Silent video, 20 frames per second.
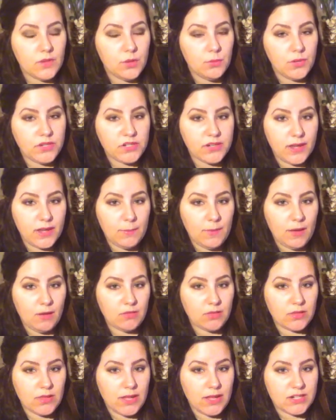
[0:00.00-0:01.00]
which came
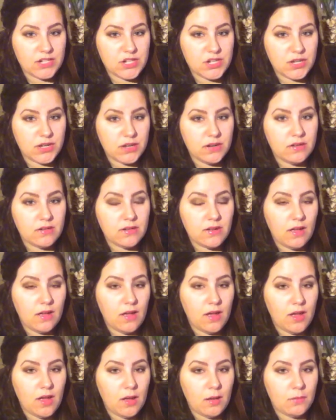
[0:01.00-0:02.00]
out last year.
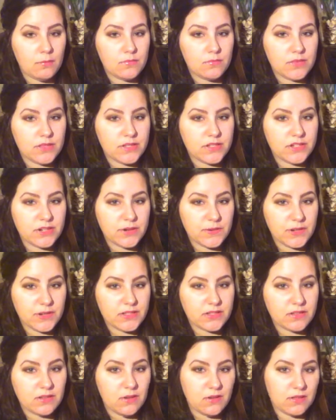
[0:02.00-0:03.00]
The
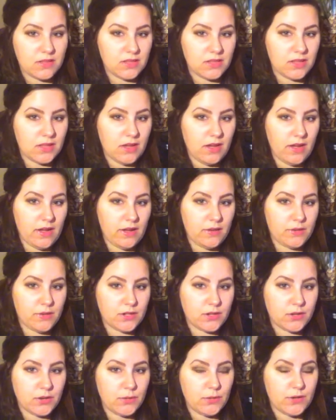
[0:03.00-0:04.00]
series called The
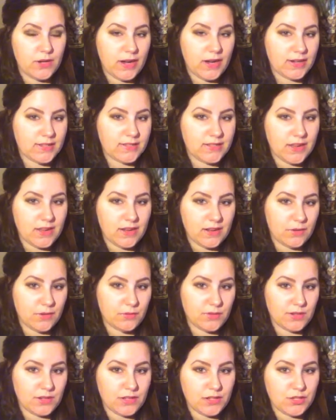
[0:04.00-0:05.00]
Iron Codex, and I
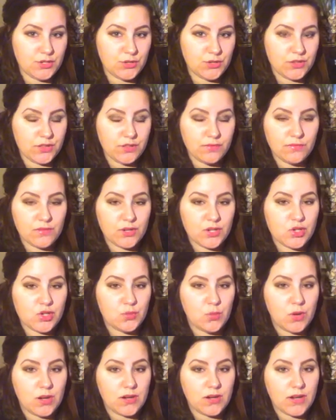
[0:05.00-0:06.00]
really enjoyed the
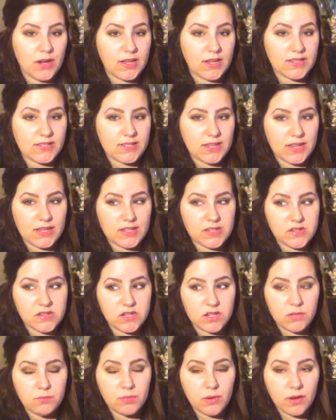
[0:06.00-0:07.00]
first one. It's a
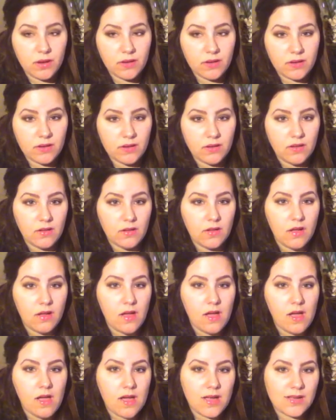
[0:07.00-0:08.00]
steampunk
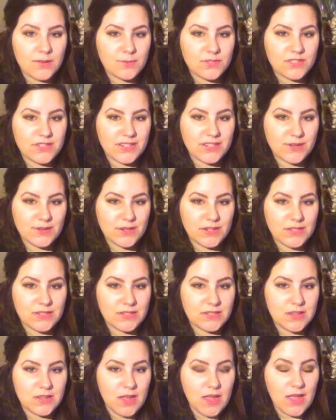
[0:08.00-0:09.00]

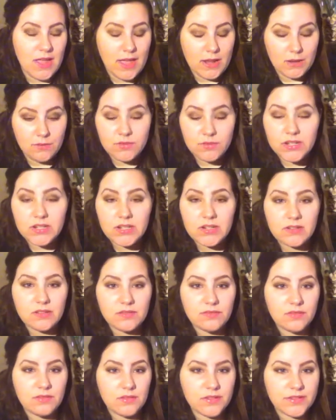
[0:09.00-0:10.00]
series, and I'm really
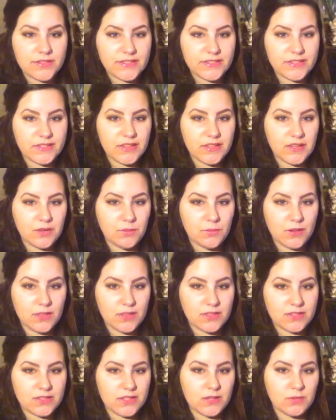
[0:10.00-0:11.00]
looking forward to seeing where
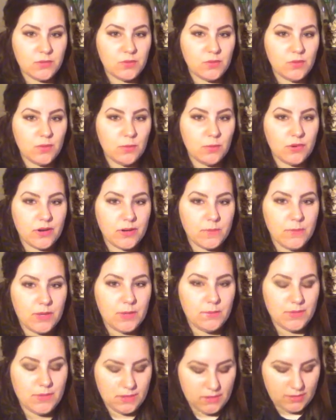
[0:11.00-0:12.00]
the sequel will bring
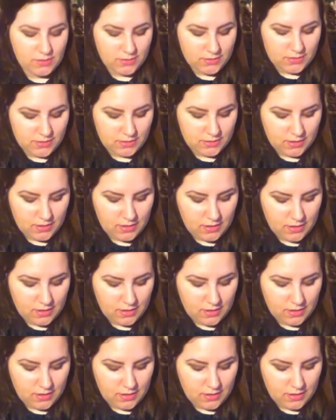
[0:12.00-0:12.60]
me because,